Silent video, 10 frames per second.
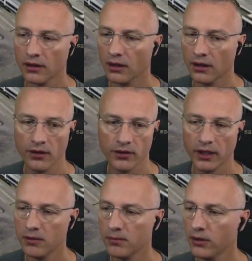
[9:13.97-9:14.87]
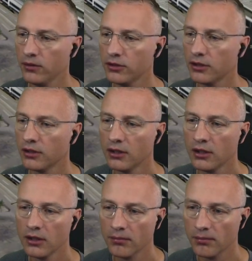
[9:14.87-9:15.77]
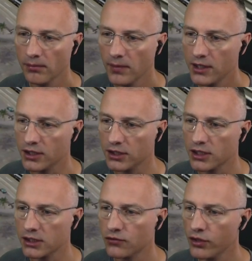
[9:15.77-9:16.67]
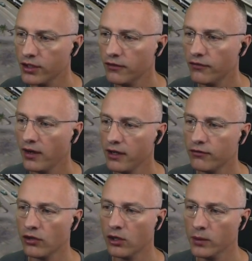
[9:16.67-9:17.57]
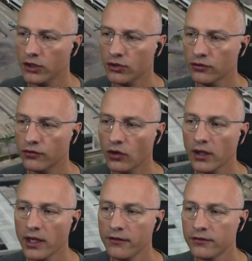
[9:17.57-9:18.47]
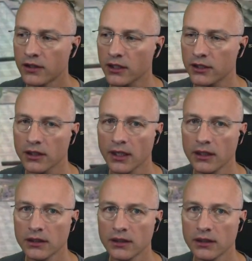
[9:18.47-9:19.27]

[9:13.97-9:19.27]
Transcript: Another inbound. Magic 6435, runway 24 left, clear to land.